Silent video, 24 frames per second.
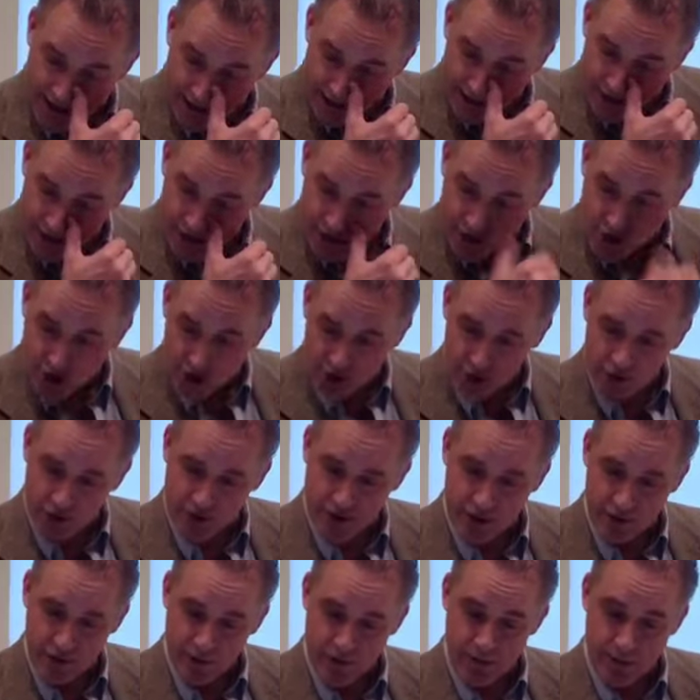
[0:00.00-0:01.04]

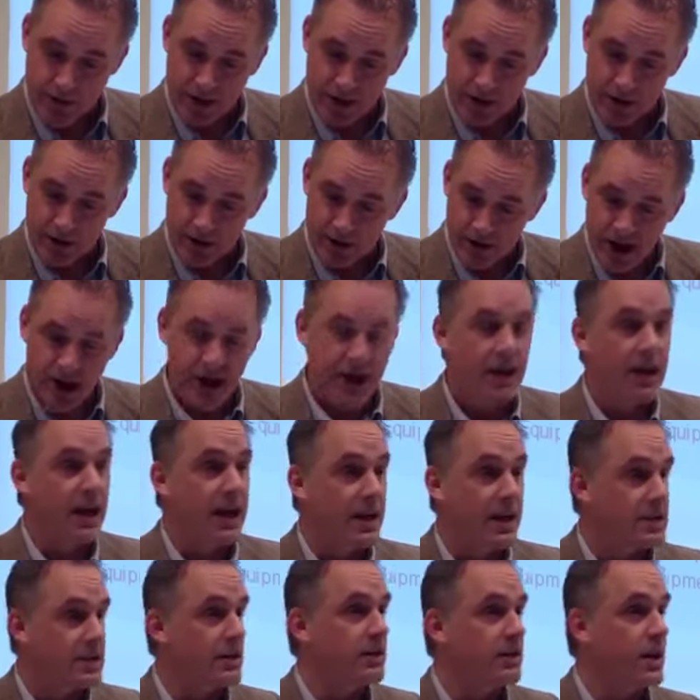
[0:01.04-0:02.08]
installers and repairers.
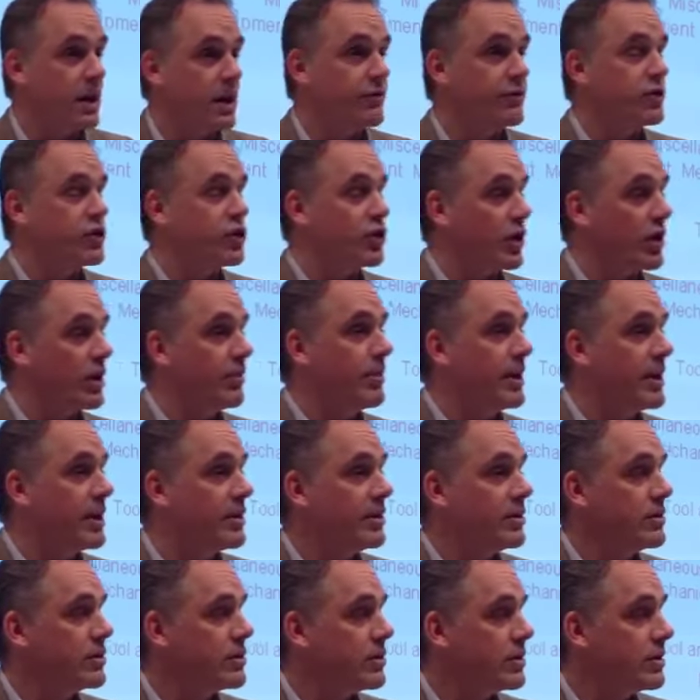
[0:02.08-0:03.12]
That's a tough job,
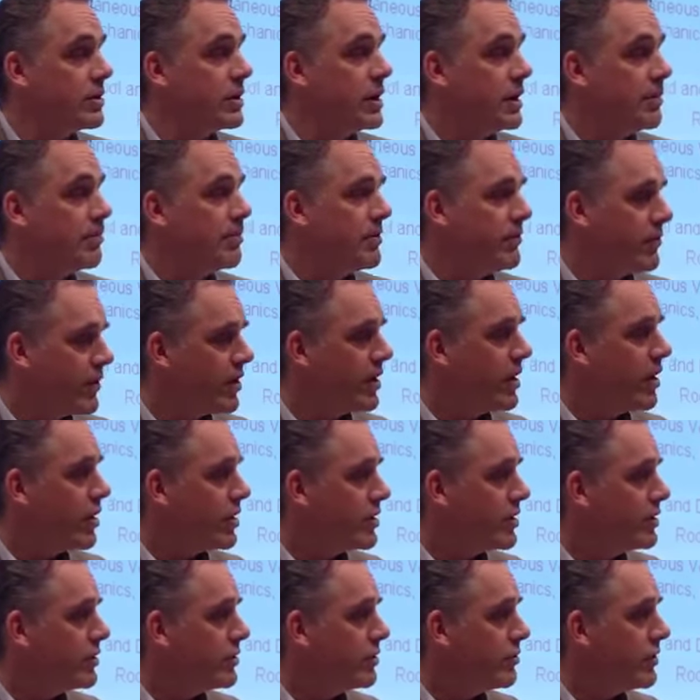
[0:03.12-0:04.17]
It'd eh? be very
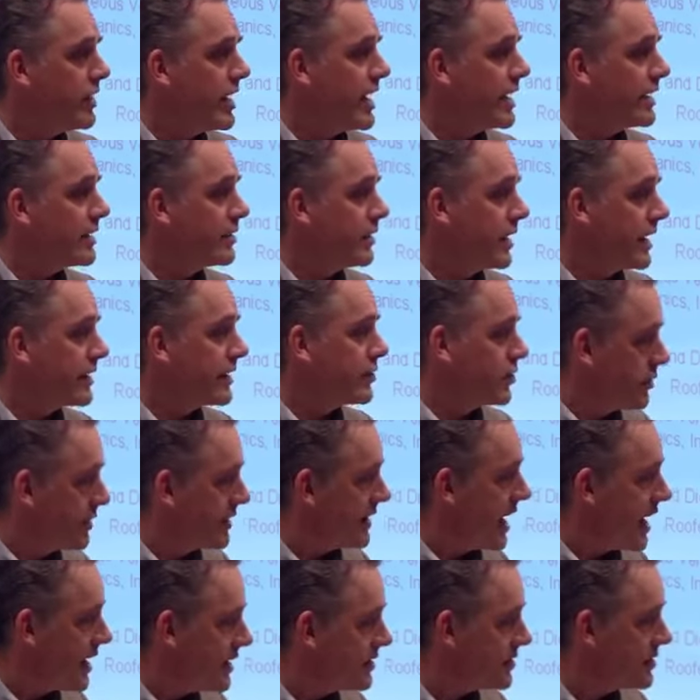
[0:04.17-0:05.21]
hard to do that, like during
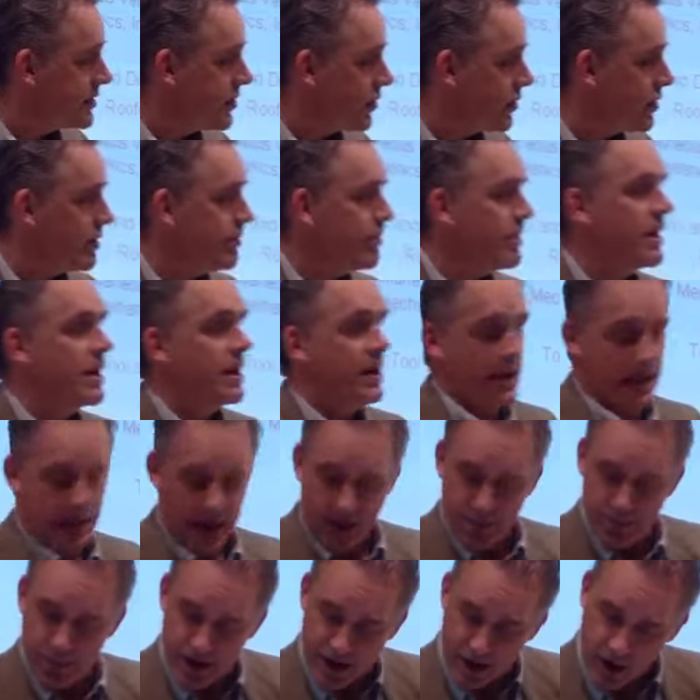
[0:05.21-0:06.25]
the ice storm,
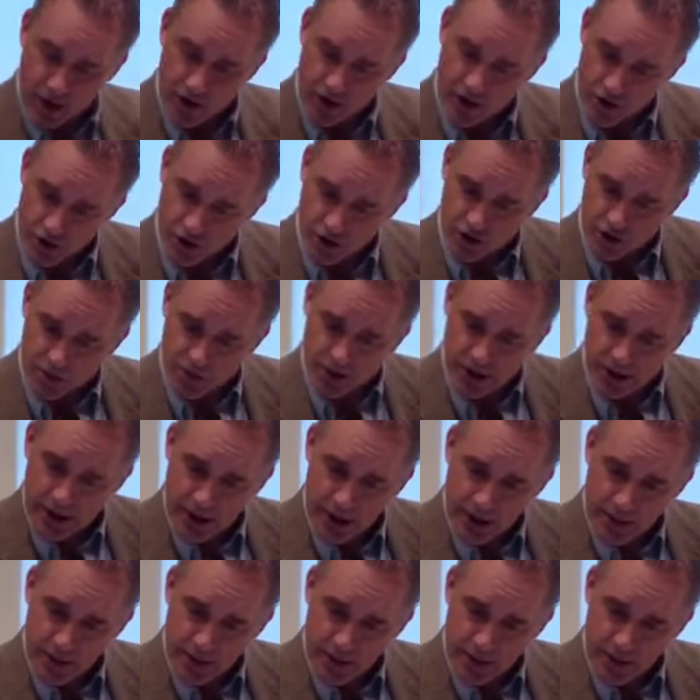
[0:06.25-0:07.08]
that'd be a hard job.